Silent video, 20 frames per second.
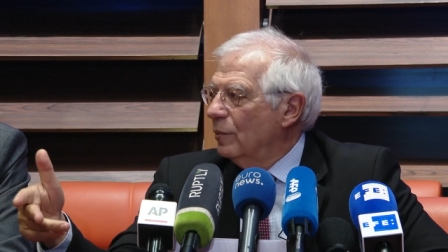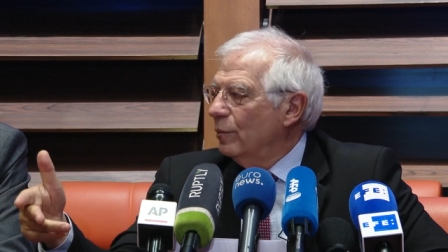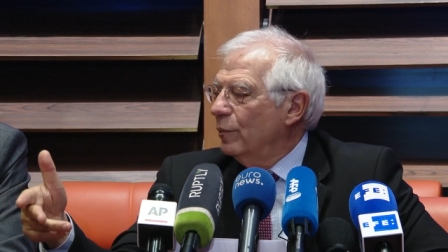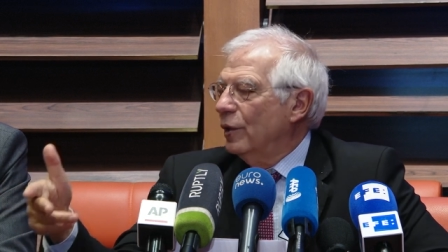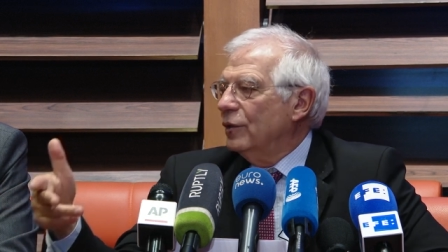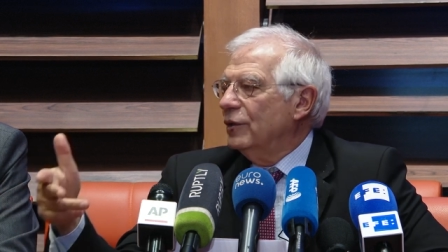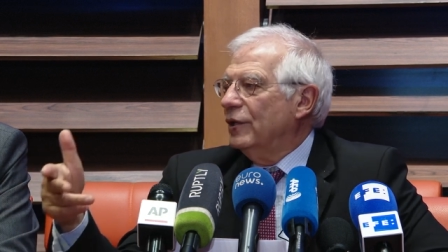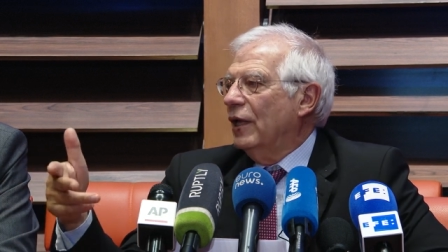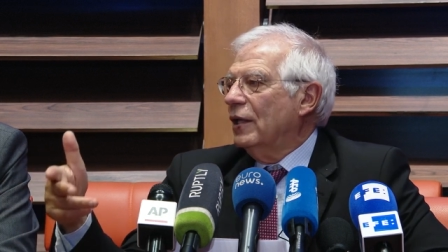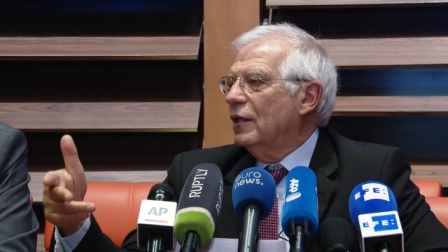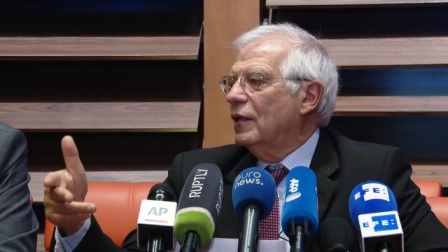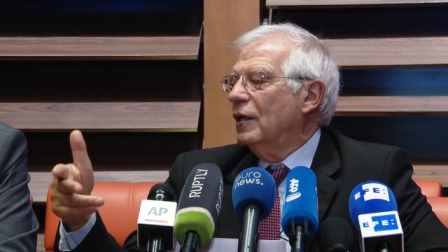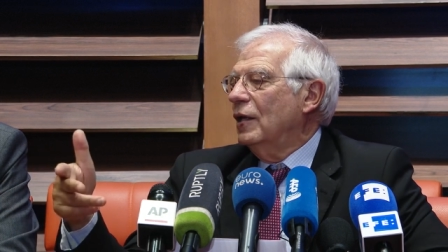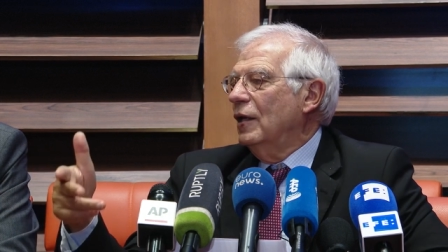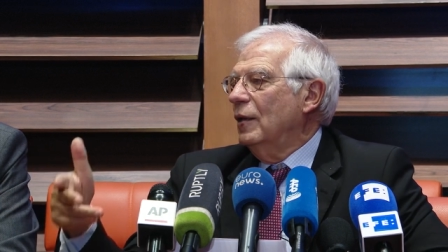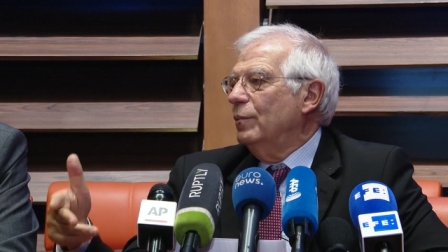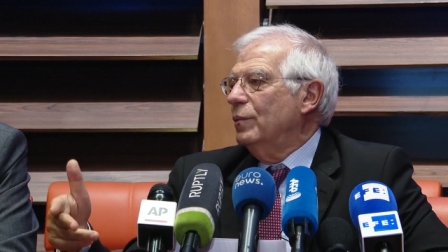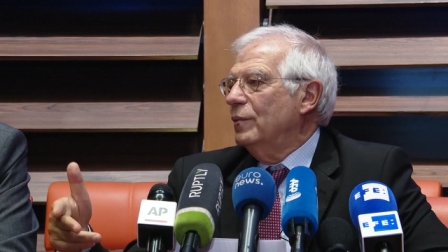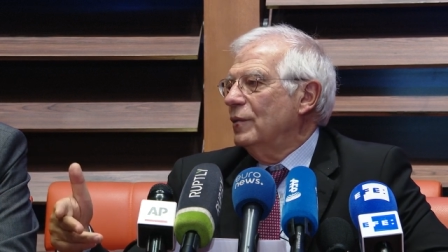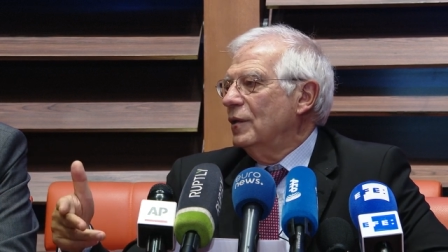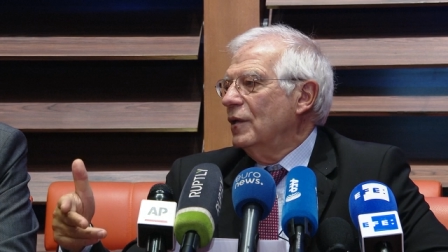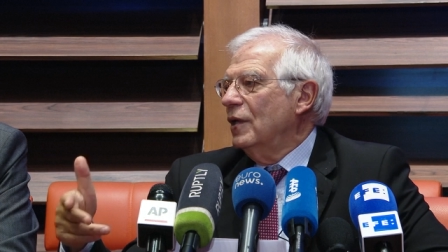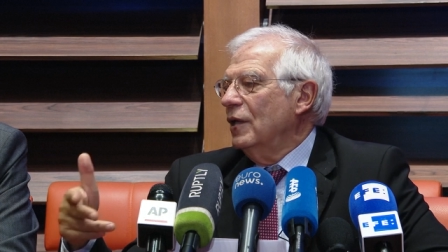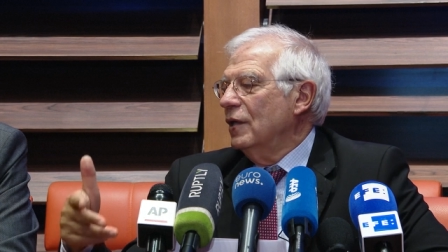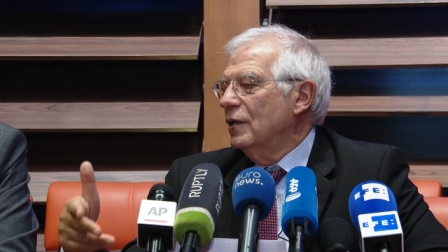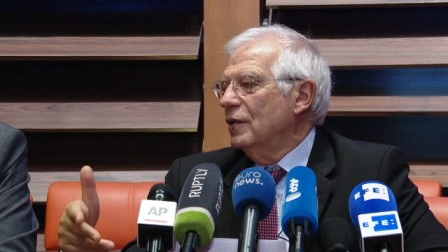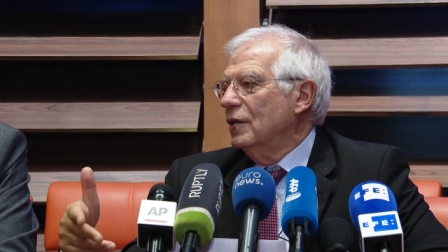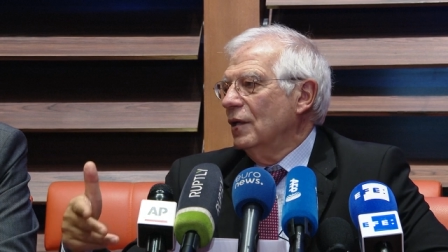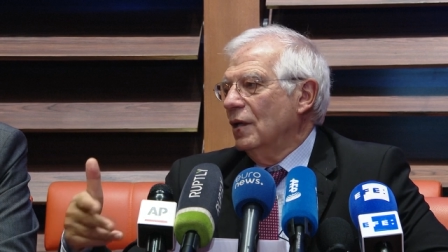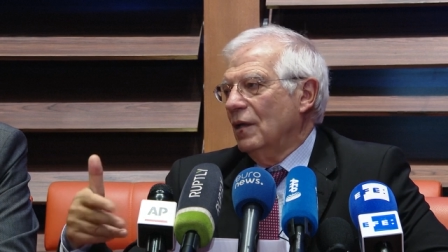but that keep
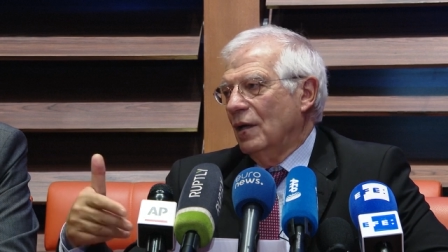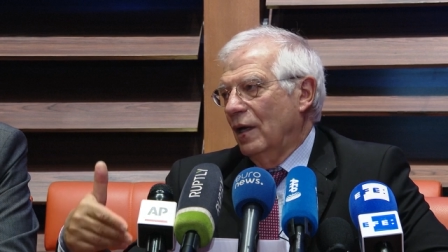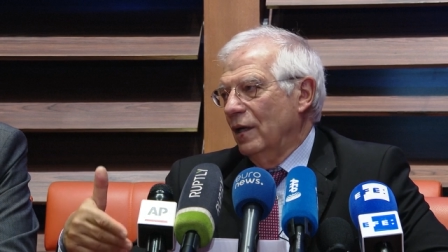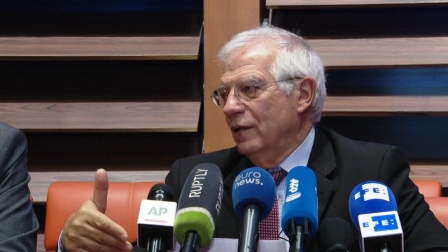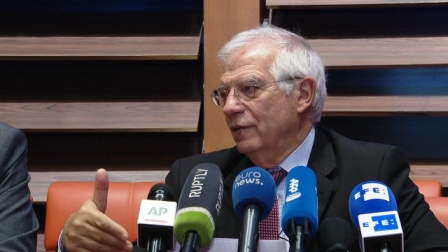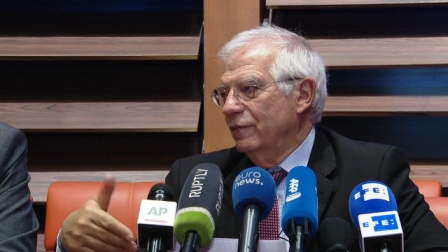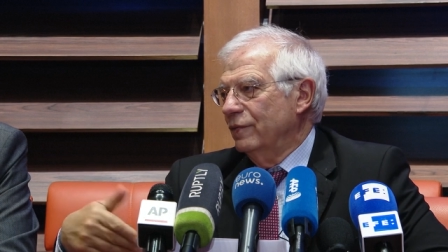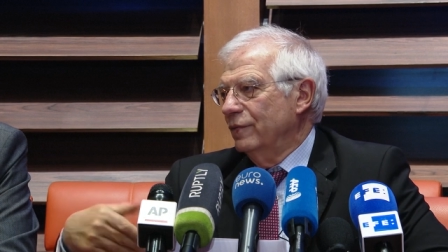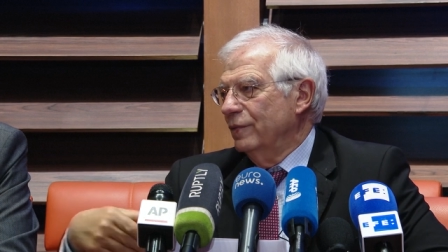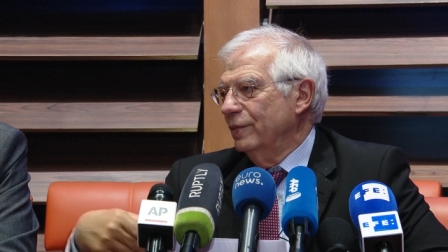it alive.